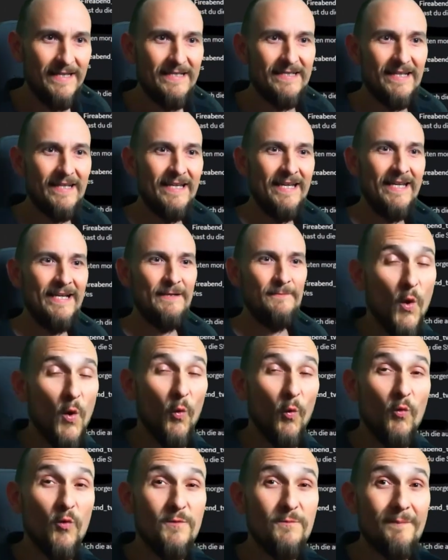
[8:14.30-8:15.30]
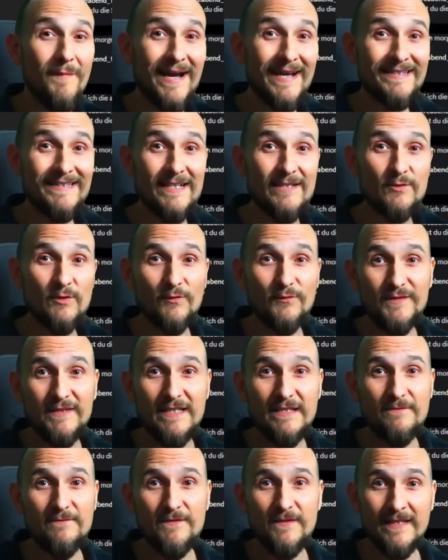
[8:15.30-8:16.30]
Then it's like, do I
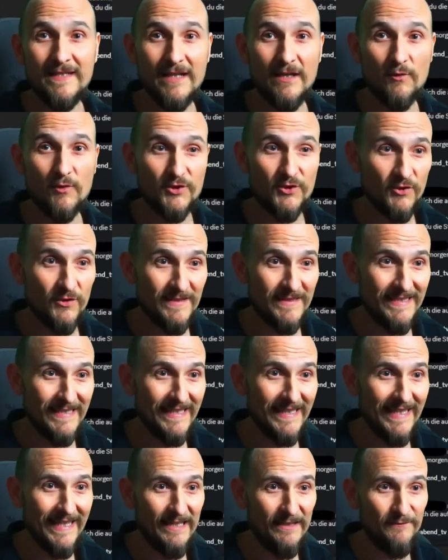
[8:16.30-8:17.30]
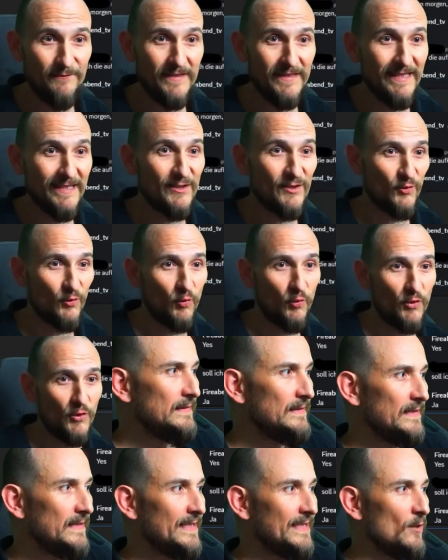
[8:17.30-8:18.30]
scratch the card and send the code?
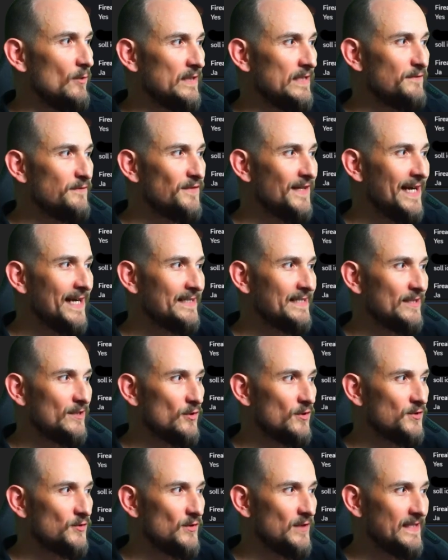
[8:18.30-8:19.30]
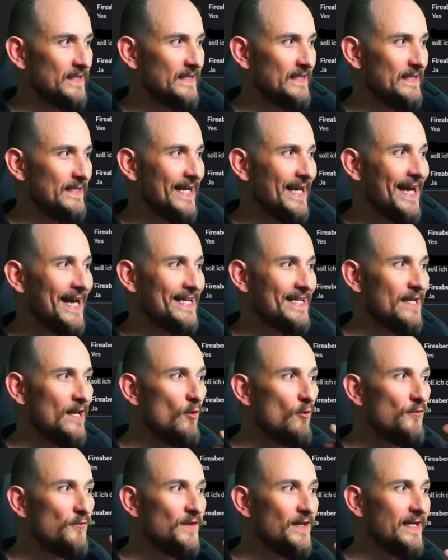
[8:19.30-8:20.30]
Yes. Scratch the
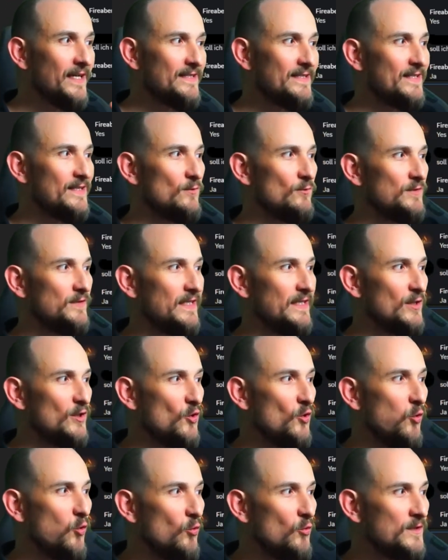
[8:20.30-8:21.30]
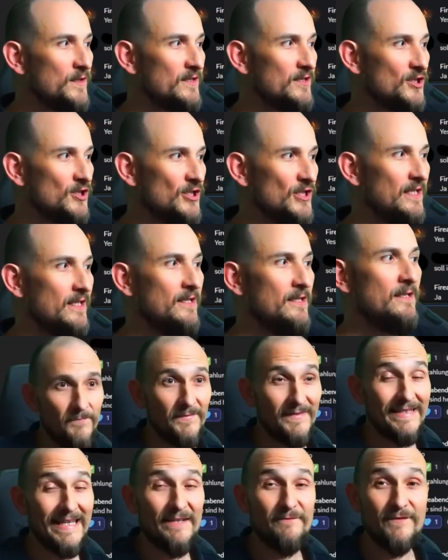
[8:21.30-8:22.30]
card and send over the code.
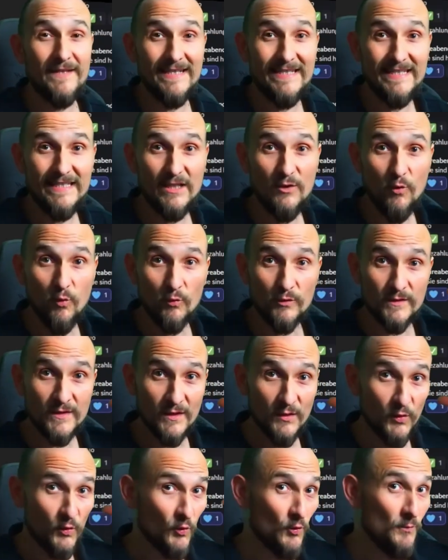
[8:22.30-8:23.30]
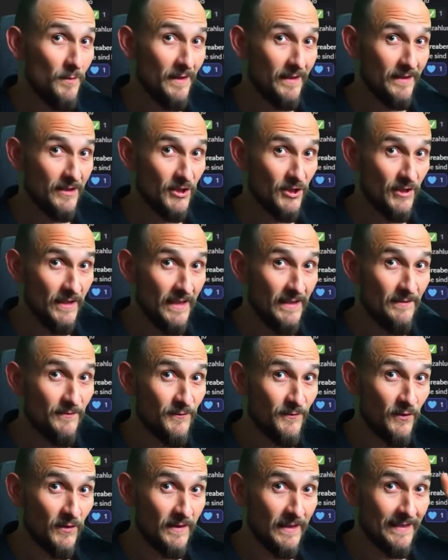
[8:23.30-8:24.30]
Then the codes get sent, one from a 20
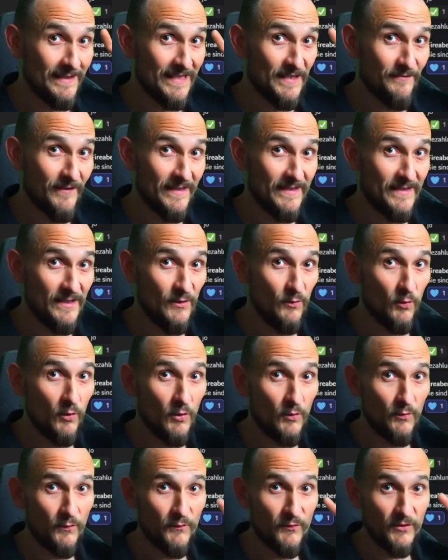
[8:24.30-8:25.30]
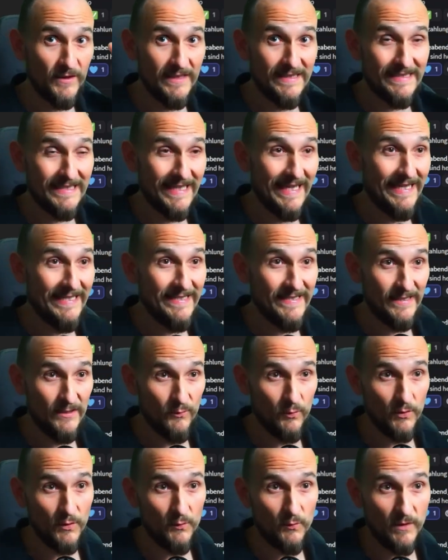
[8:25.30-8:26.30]
euro card and one from a 30 euro
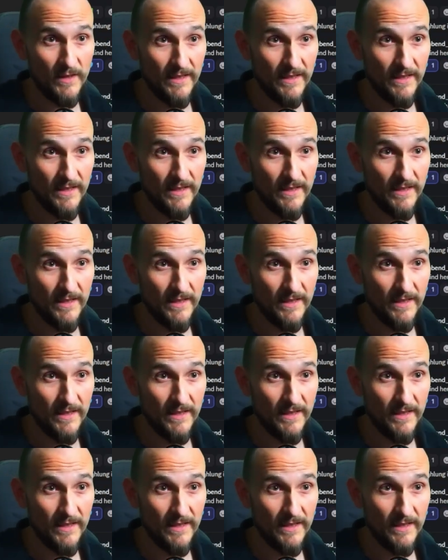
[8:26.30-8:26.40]
card.